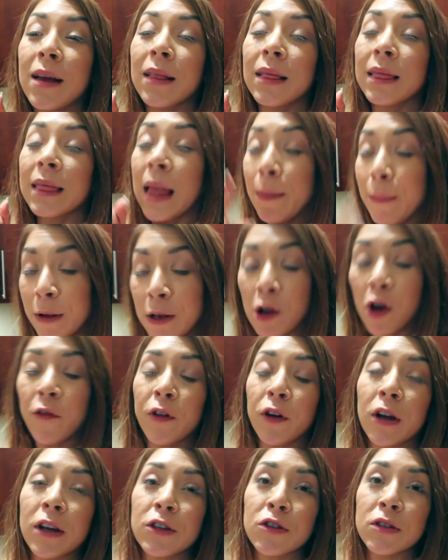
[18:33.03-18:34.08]
Let me know if
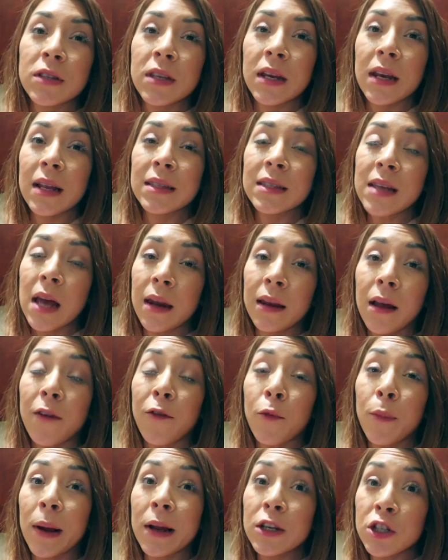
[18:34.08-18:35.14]
you're interested in signing up
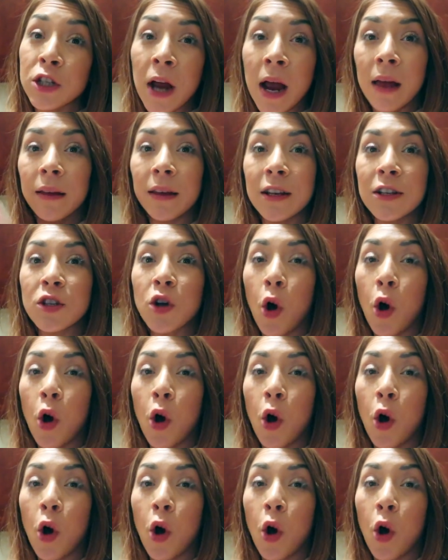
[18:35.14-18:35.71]
for my challenge.